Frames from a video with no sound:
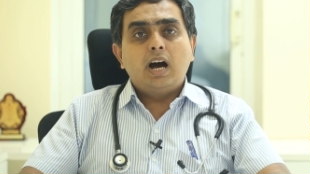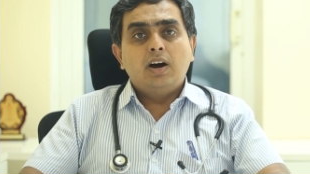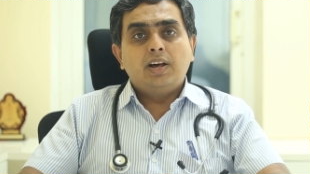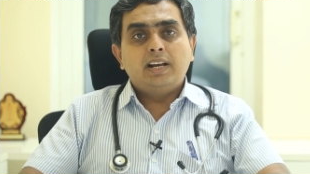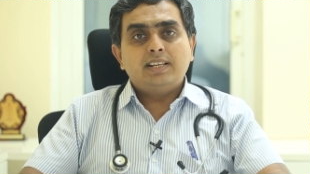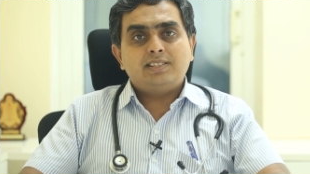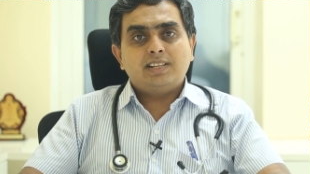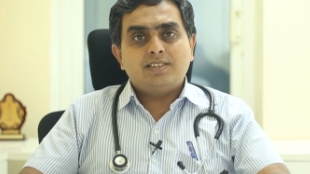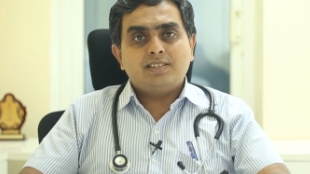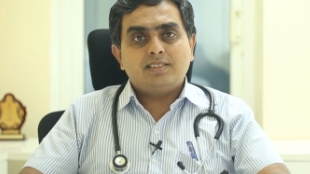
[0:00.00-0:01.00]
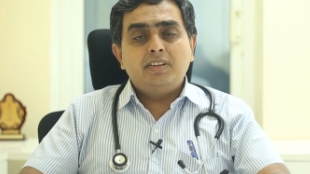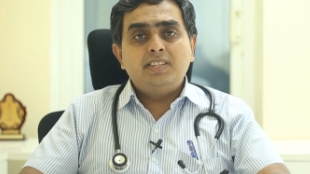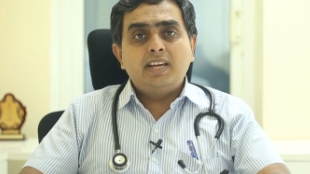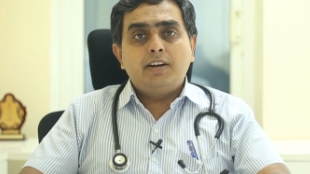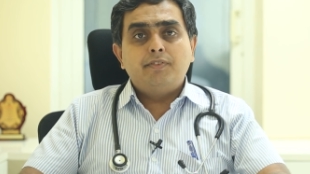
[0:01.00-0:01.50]
early stages.
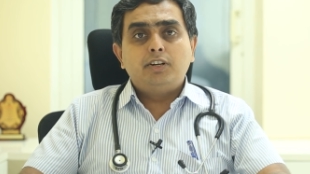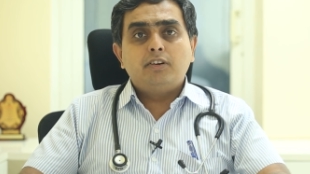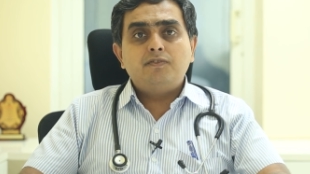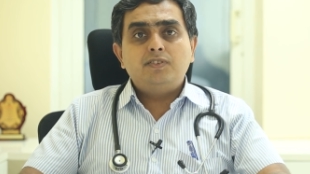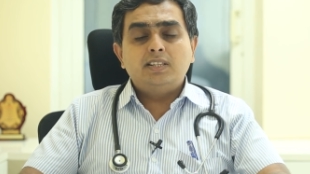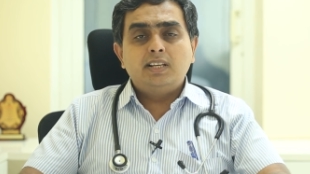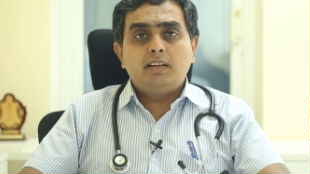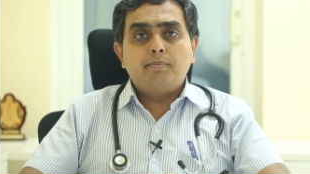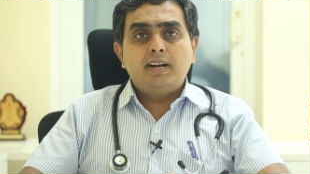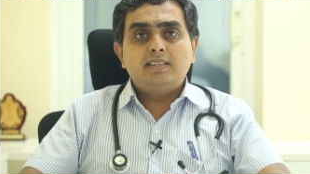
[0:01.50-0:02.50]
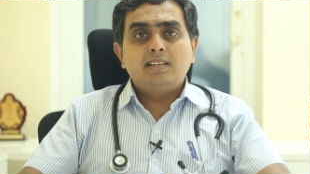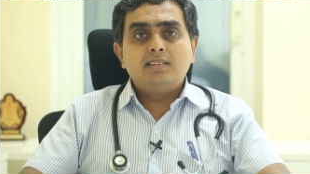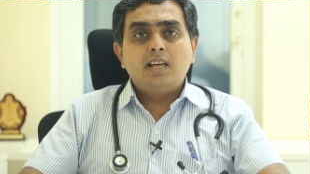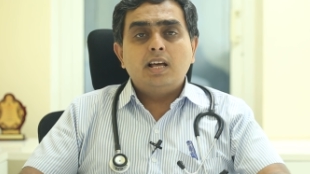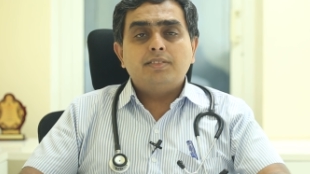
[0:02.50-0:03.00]
With the advent of generic
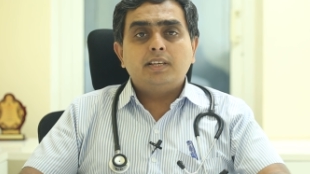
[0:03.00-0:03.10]
medicines,